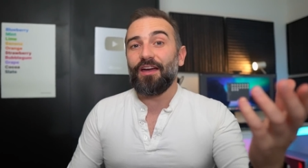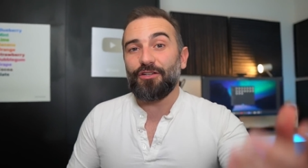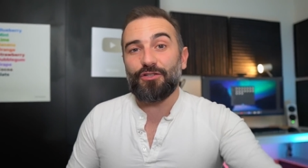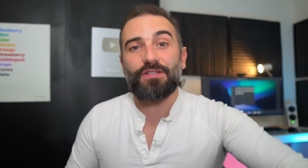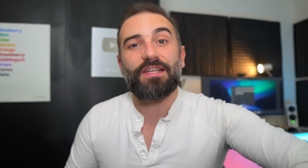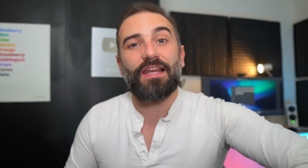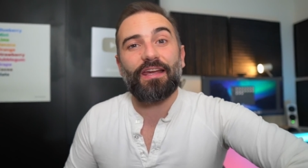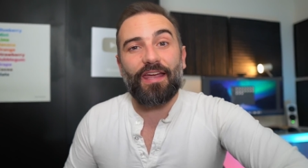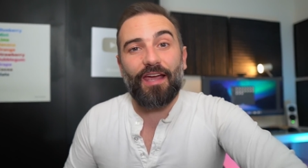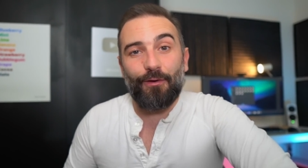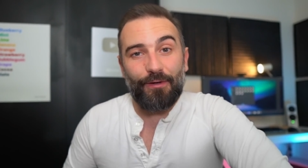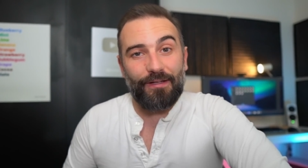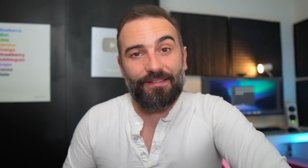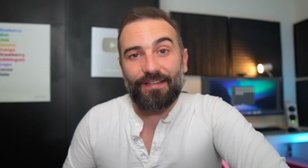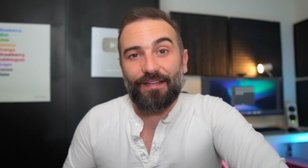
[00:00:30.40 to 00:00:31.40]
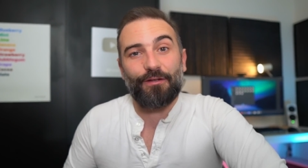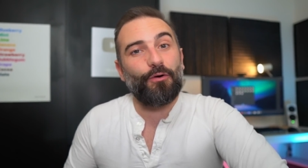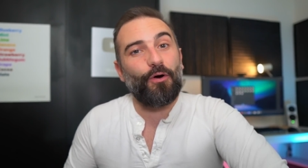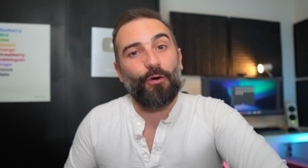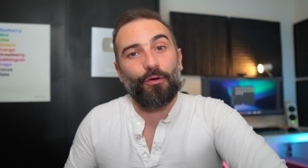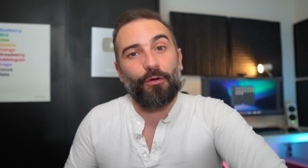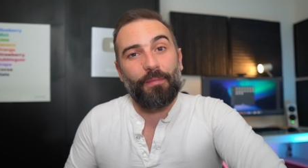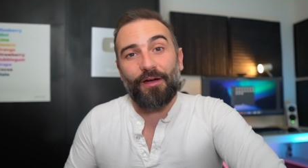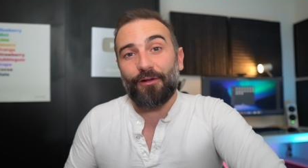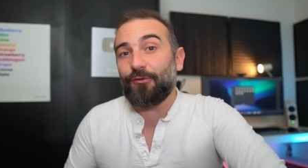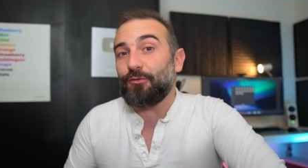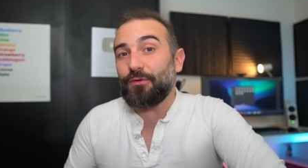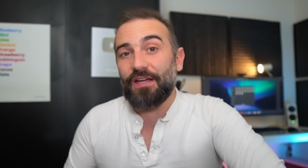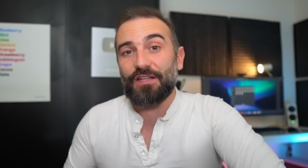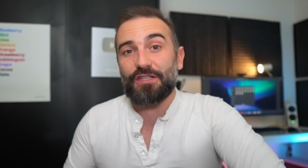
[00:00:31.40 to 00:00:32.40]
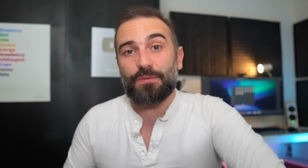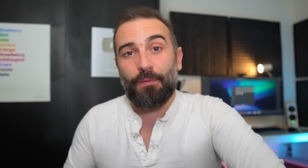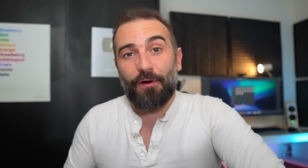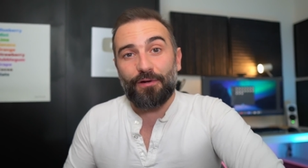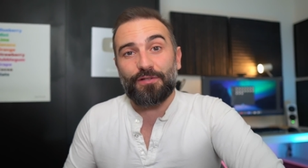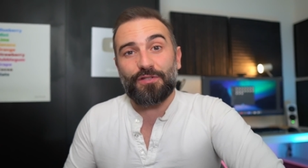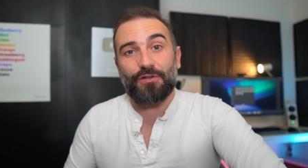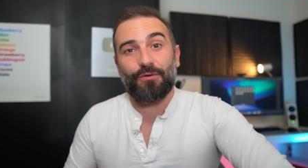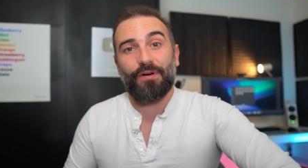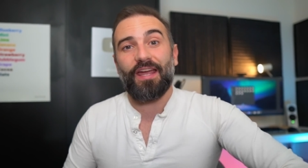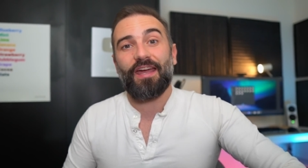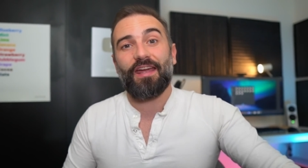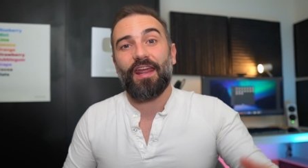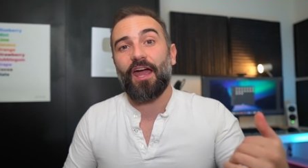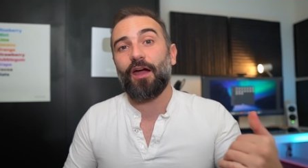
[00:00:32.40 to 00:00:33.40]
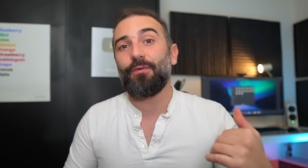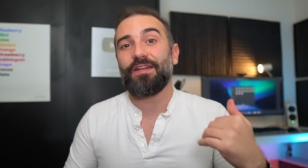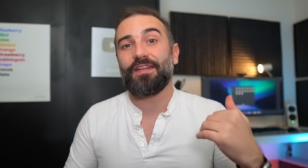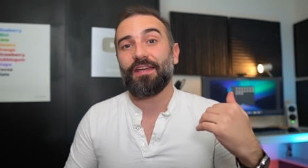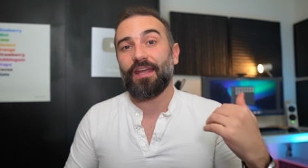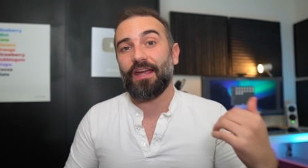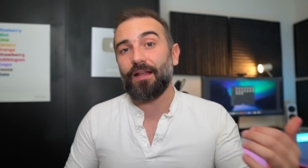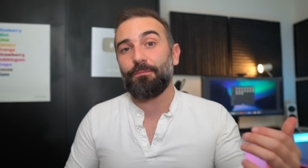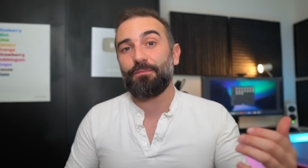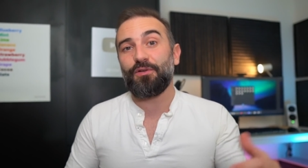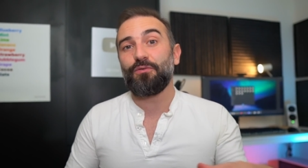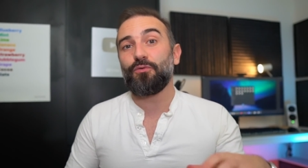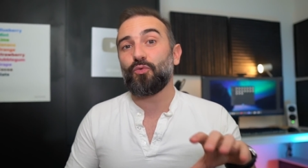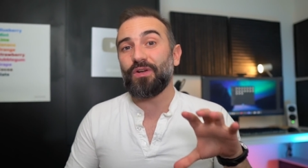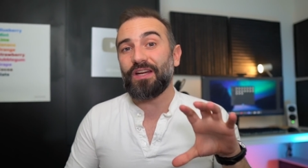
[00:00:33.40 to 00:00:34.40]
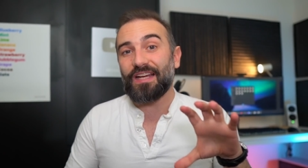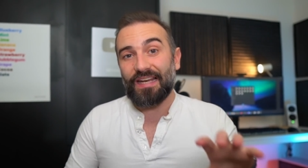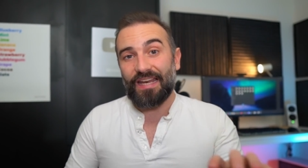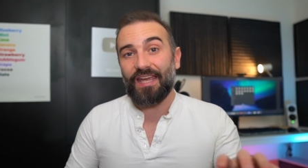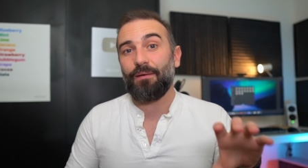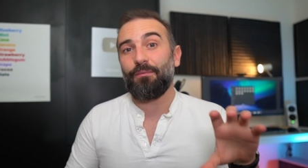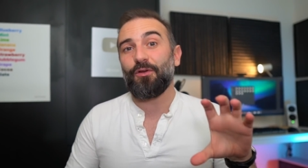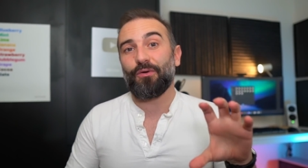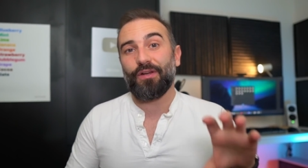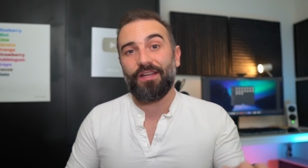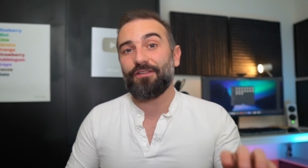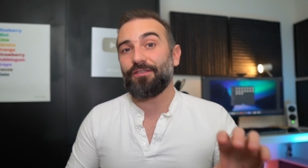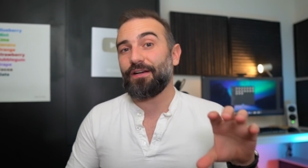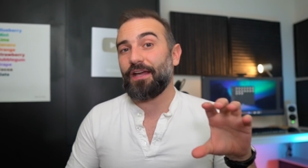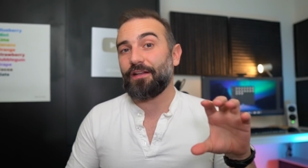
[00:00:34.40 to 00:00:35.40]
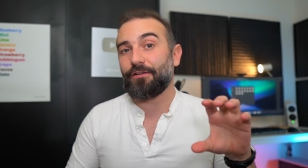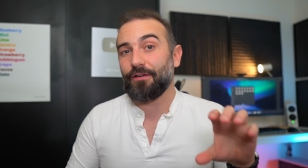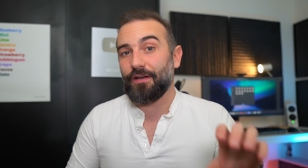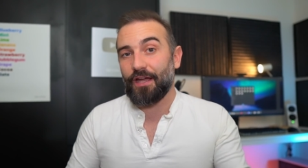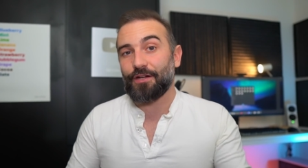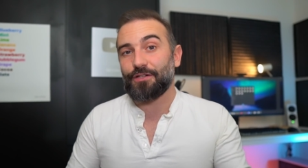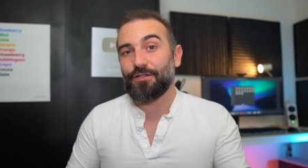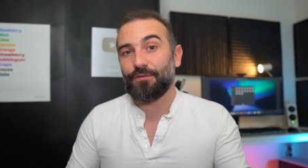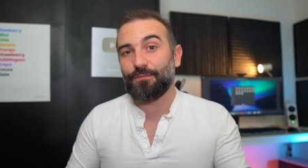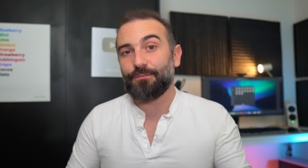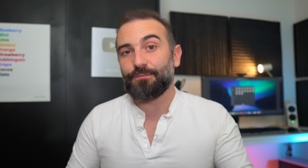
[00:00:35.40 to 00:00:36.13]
just like I will tell you all about today's sponsor and how it can help you reclaim your internet connection.